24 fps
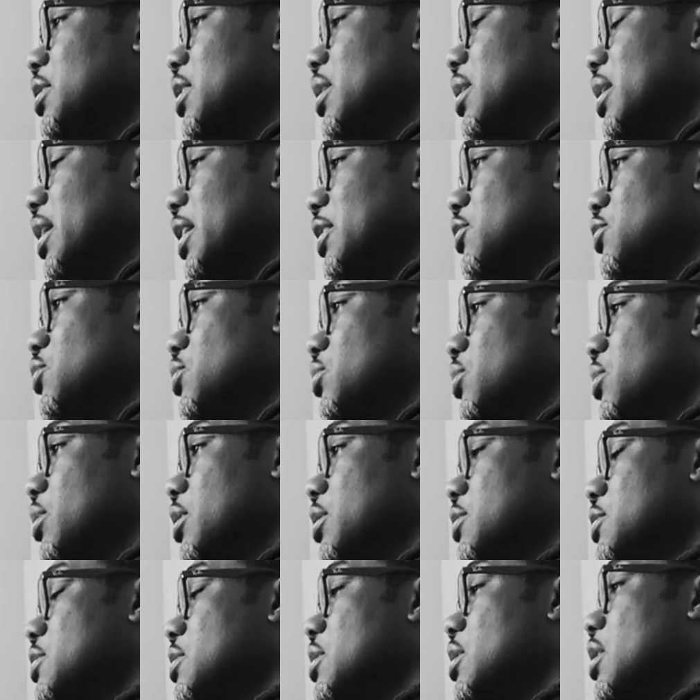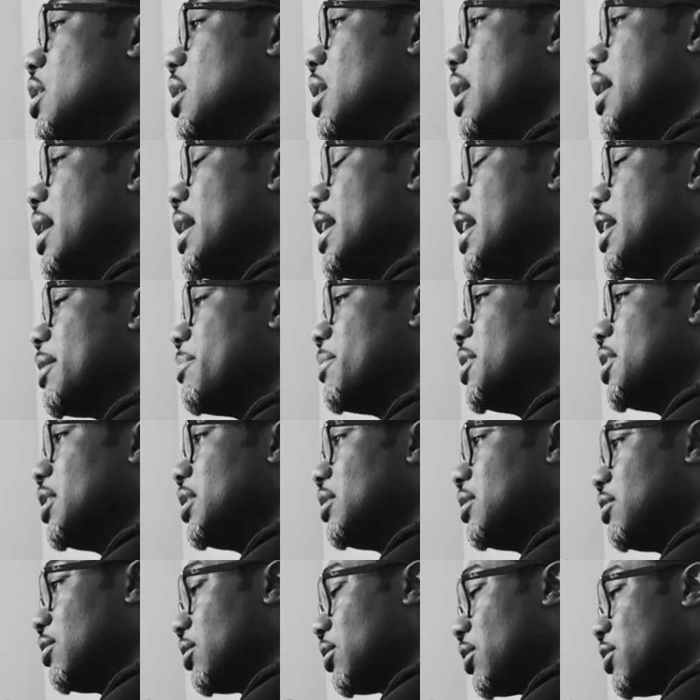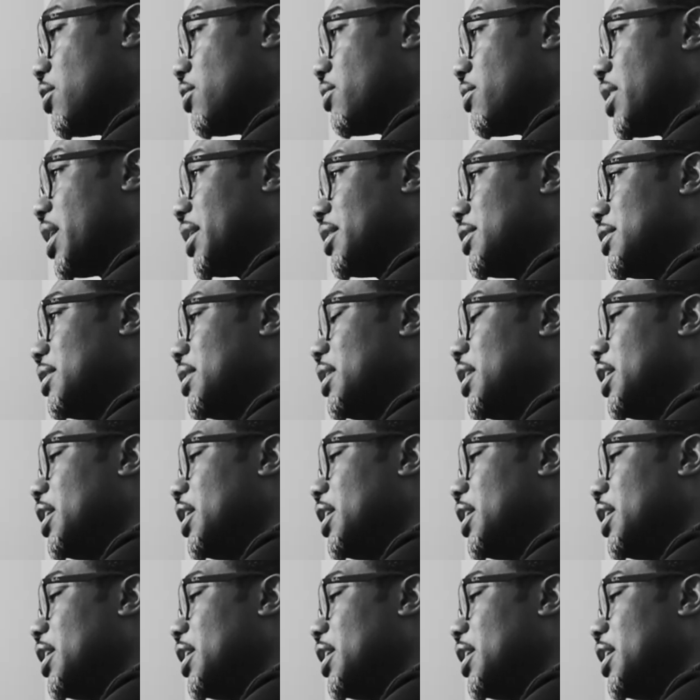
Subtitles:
your light source in the correct